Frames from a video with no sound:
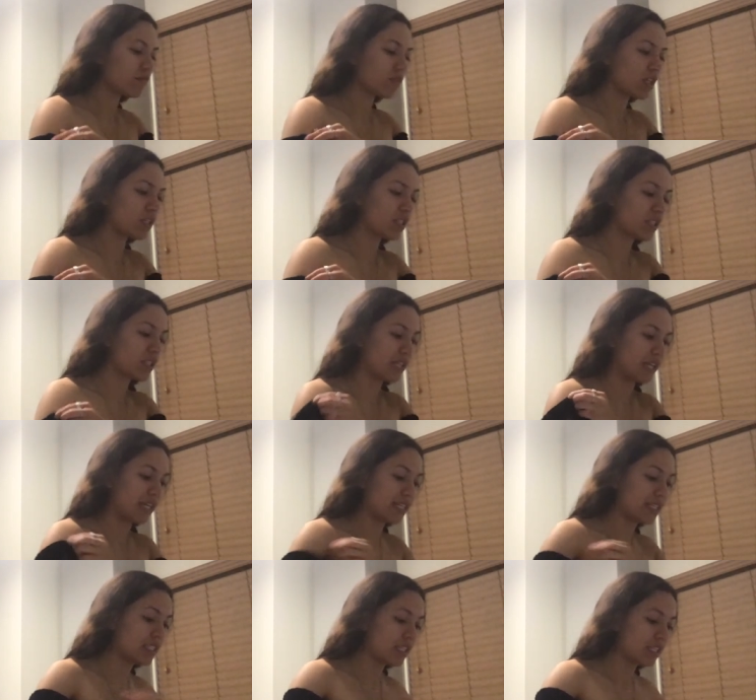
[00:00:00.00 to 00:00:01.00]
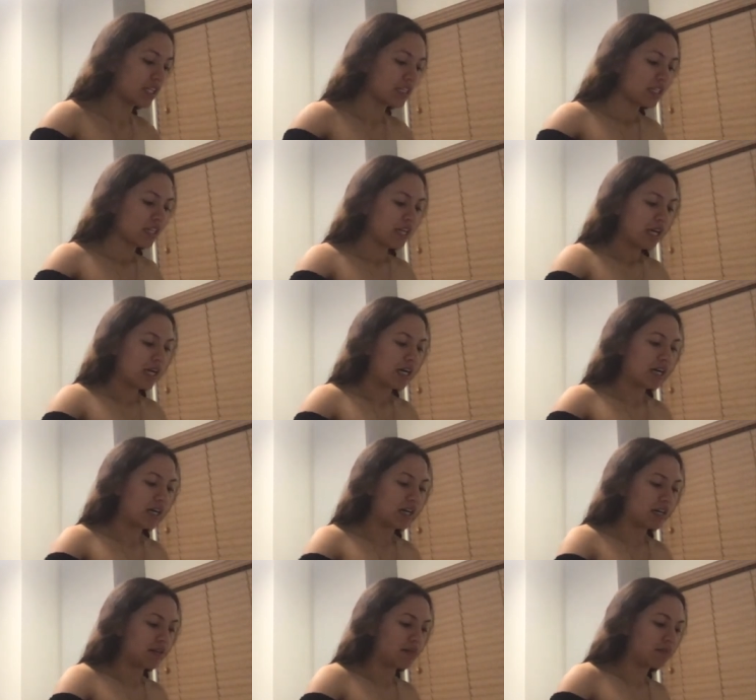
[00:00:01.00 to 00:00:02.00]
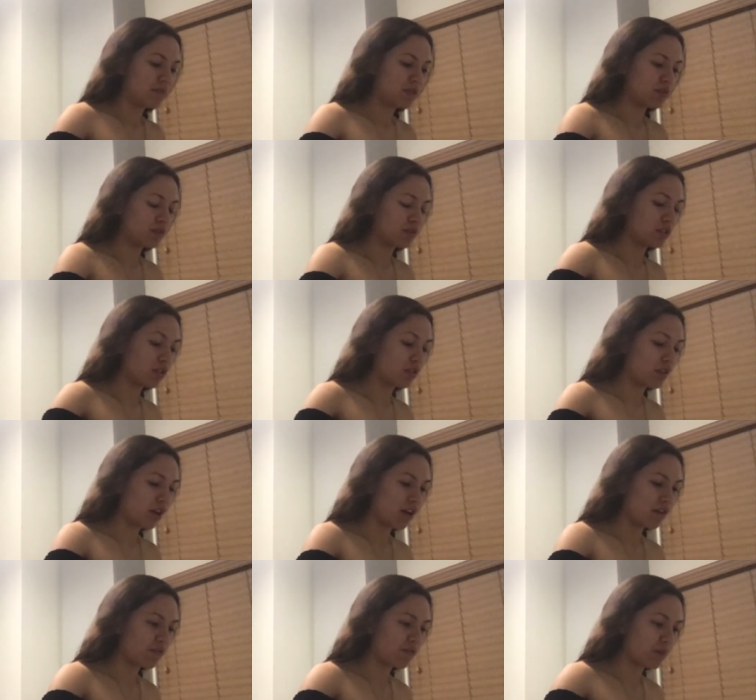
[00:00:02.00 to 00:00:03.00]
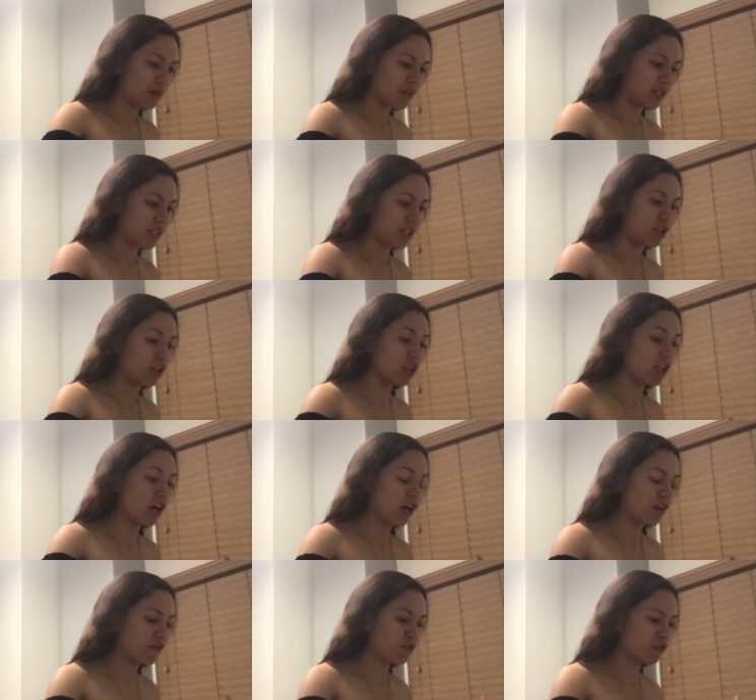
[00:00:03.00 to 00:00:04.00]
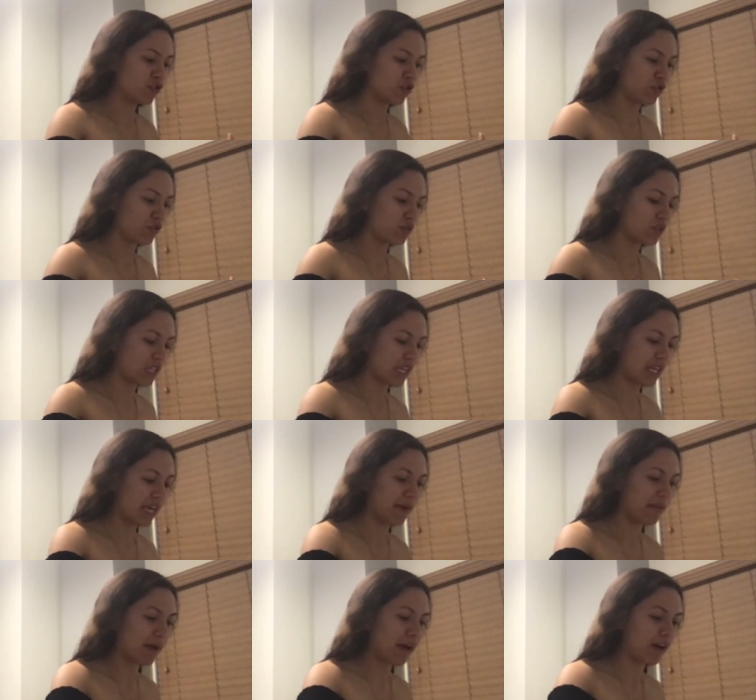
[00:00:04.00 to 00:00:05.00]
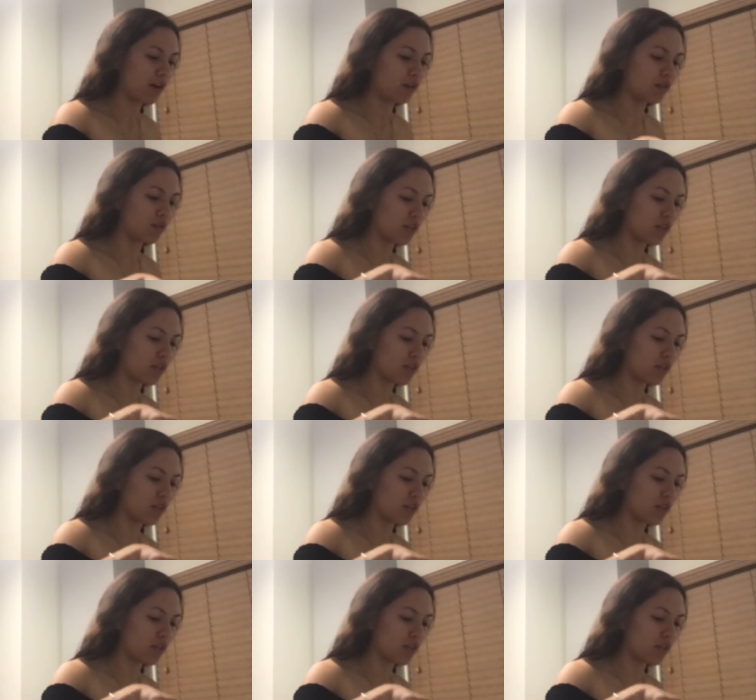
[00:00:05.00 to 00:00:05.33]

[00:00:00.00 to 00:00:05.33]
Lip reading: the lid, there was a lot of butter and a lot of juice that came out.